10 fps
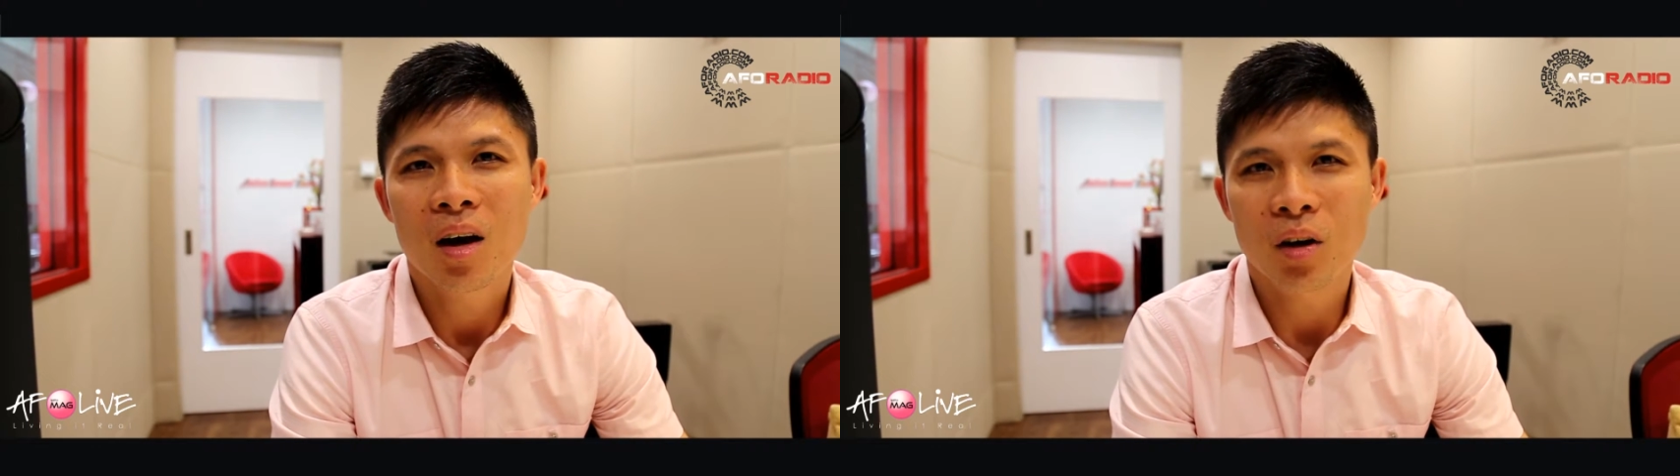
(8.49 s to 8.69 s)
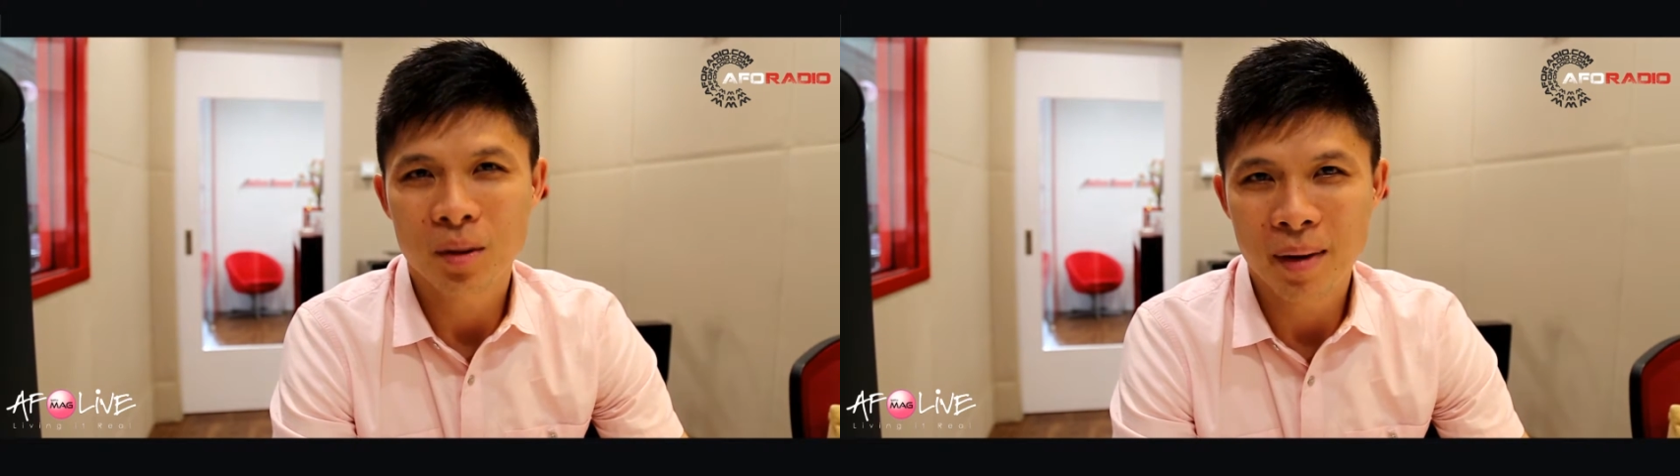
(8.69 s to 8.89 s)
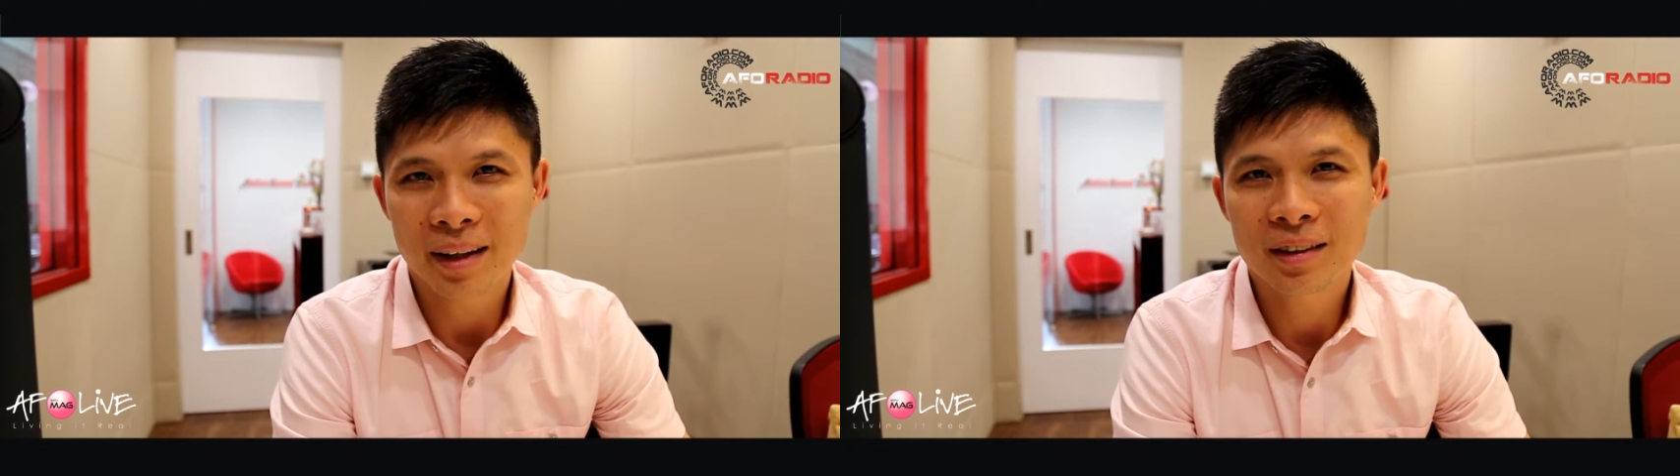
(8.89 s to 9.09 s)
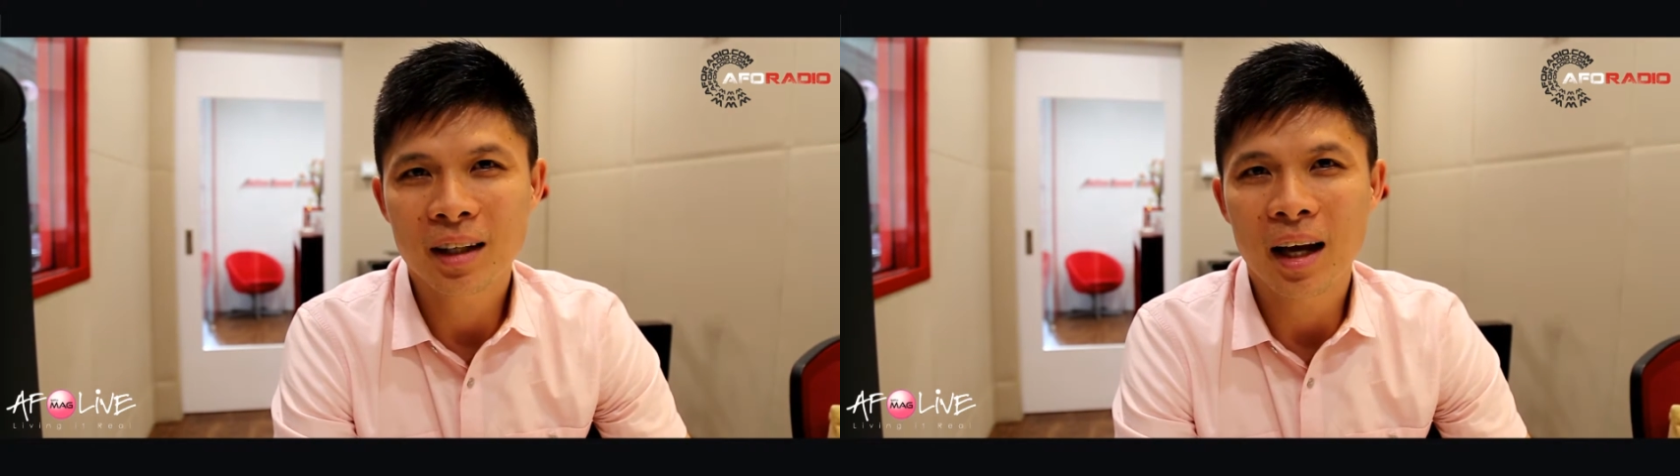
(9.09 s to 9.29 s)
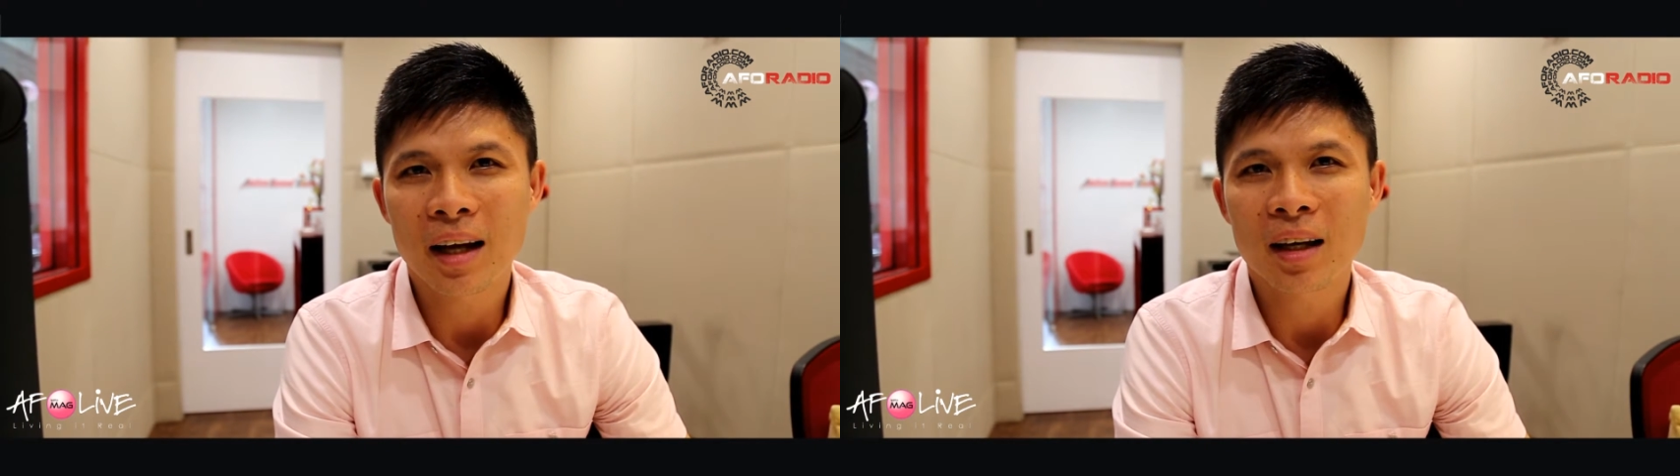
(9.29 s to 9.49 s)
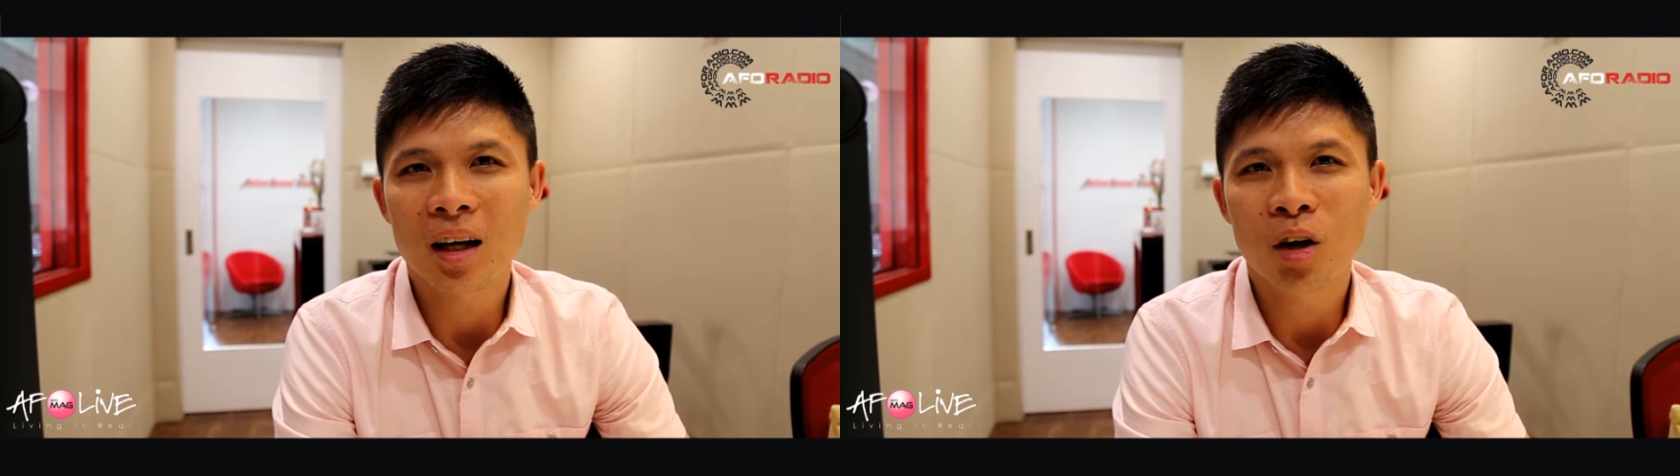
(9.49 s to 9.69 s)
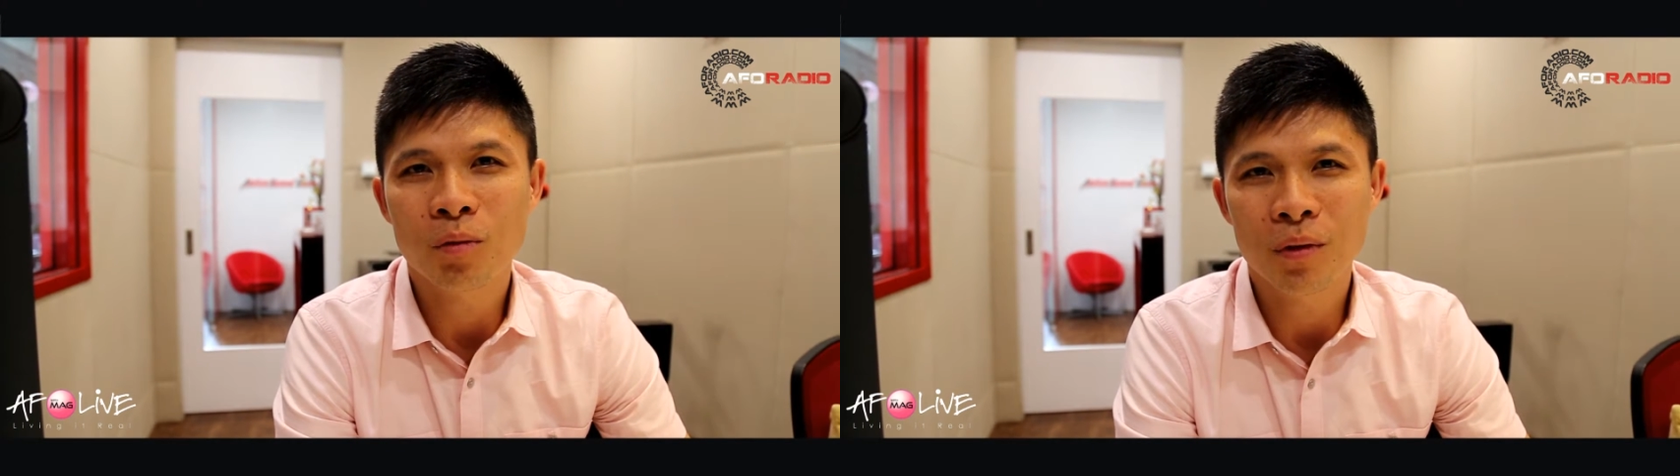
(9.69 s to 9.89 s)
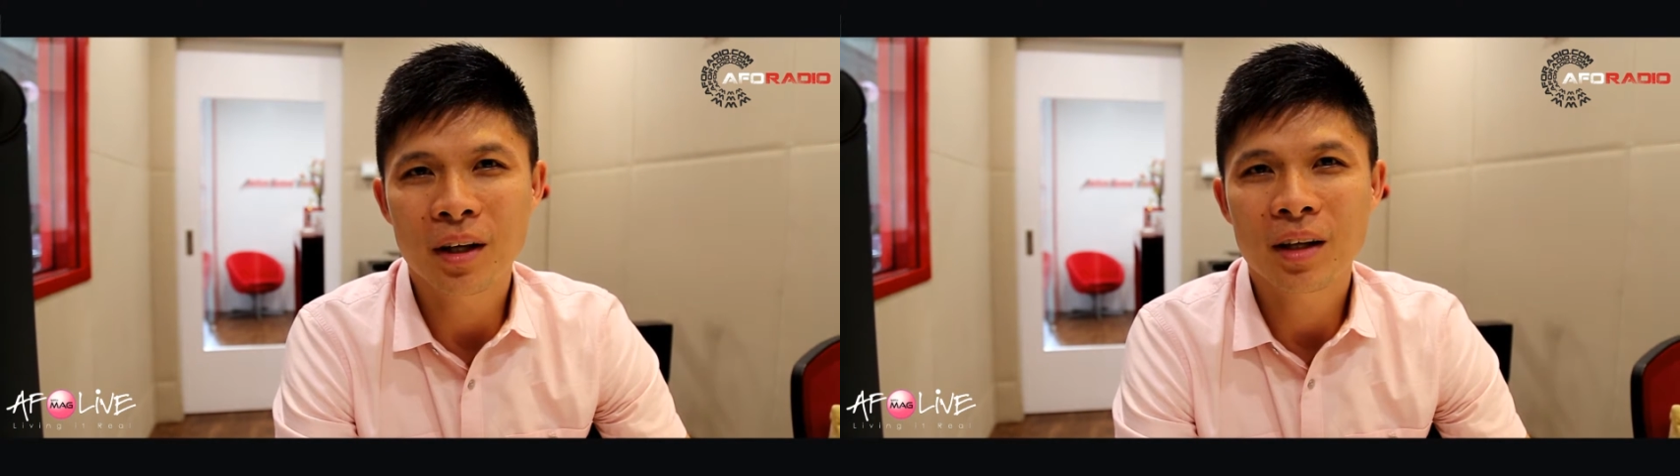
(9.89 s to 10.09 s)
all the best and
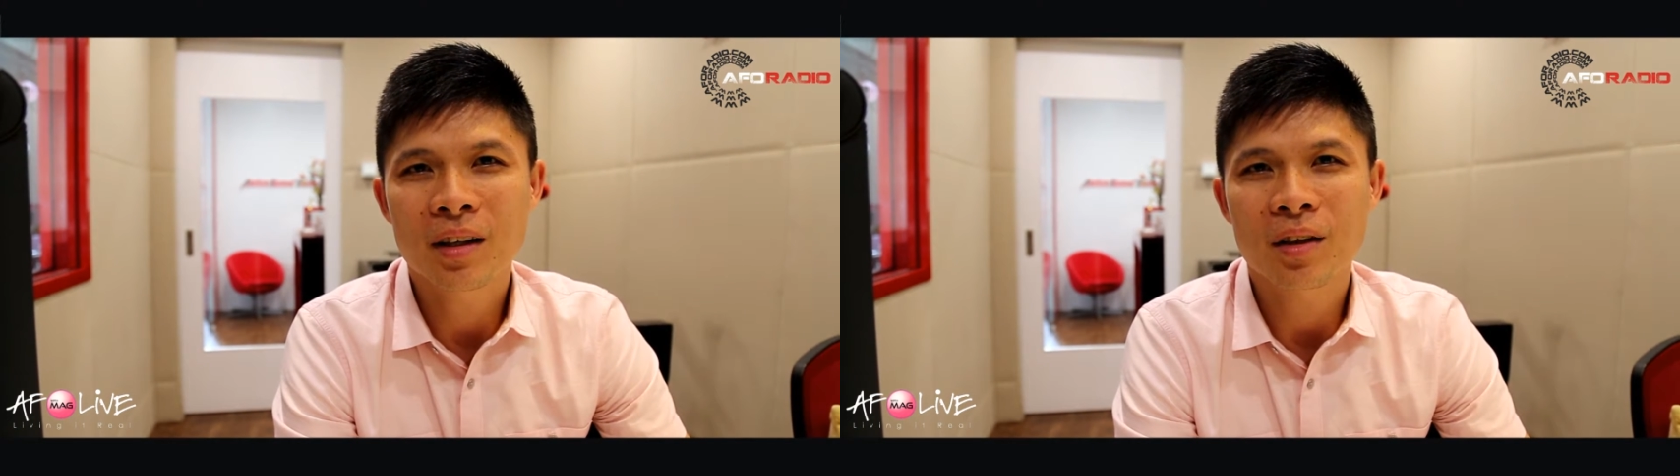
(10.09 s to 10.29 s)
hopefully